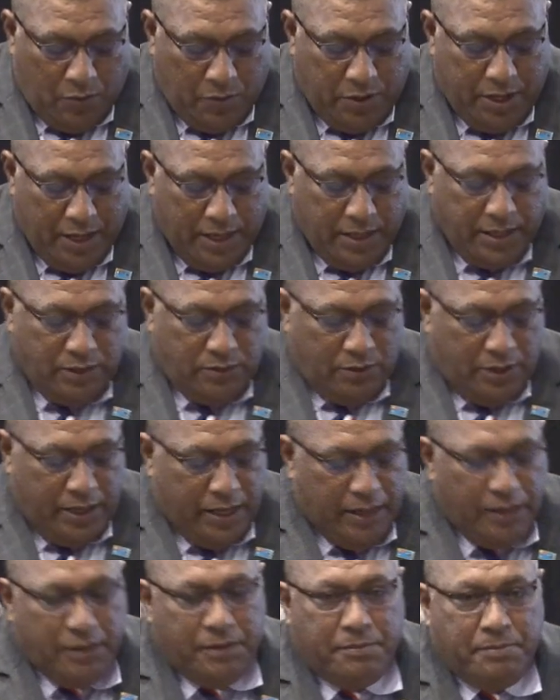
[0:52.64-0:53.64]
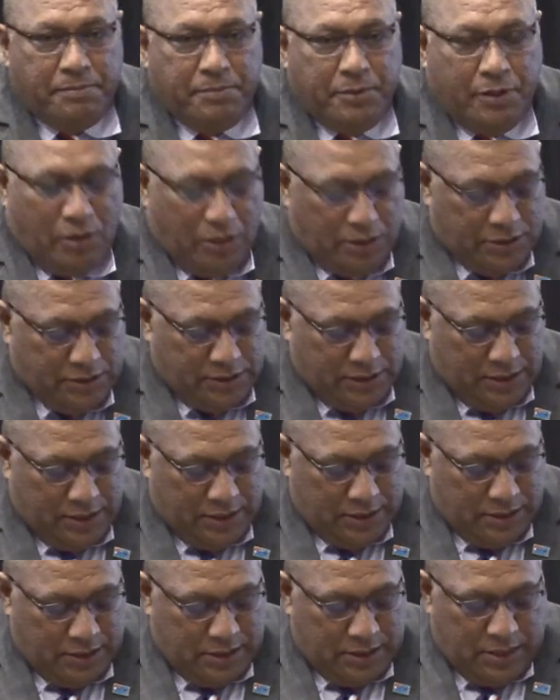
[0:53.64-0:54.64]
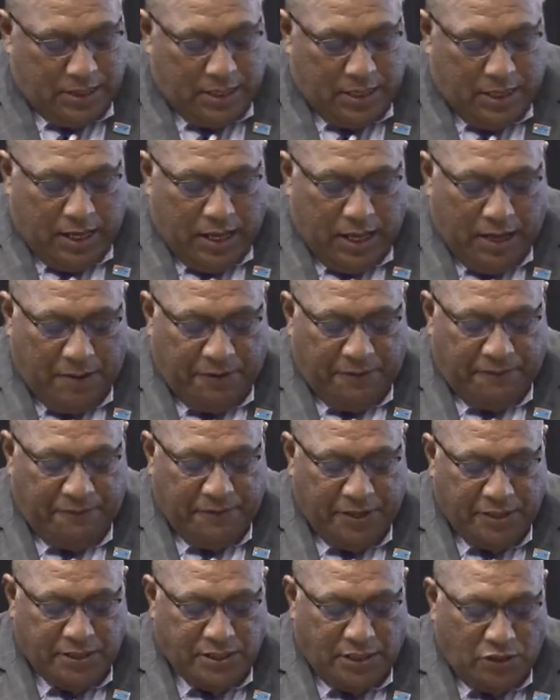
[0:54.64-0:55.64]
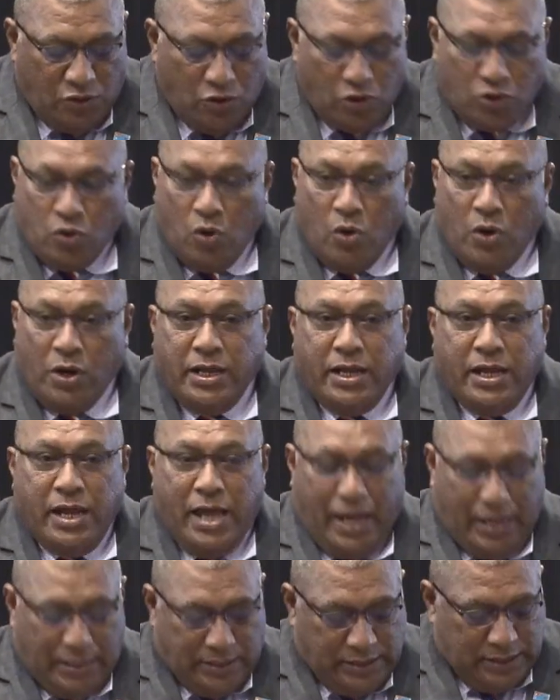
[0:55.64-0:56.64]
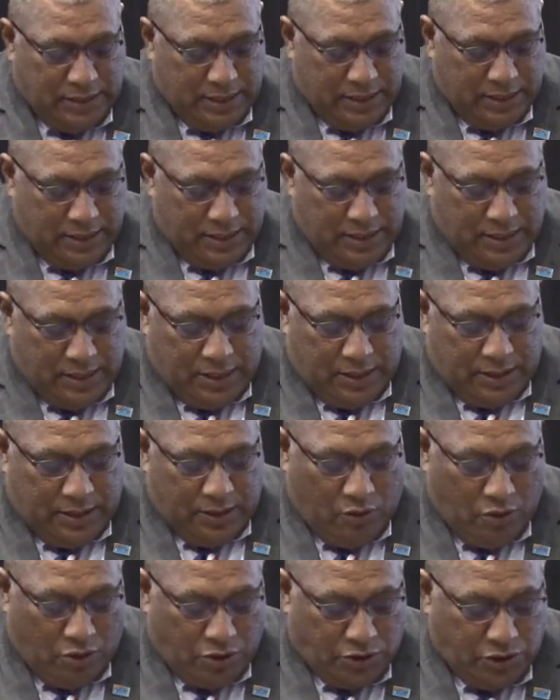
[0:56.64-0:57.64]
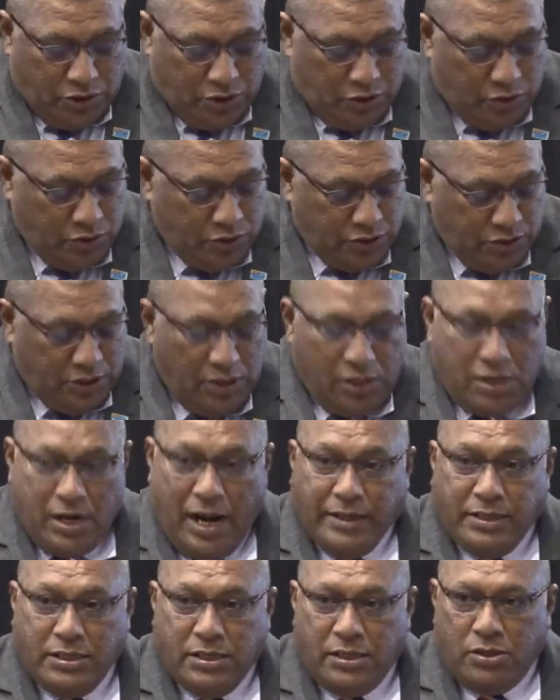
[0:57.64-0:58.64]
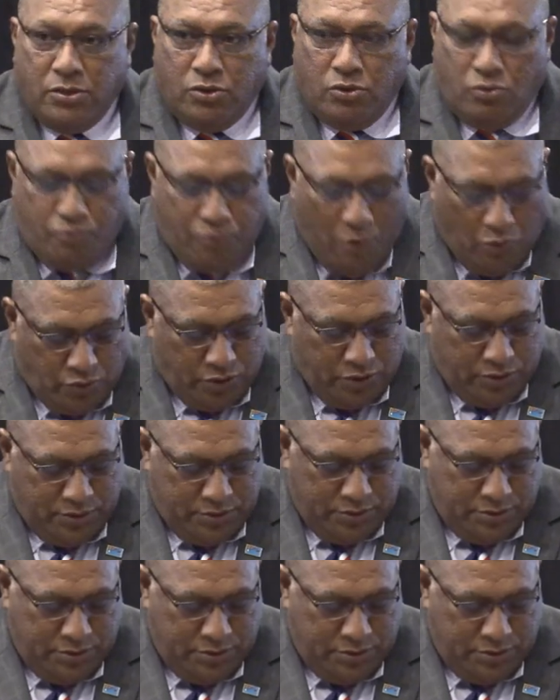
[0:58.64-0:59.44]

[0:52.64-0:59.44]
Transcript: We are here today because every Fijian not only has the constitutional right to vote,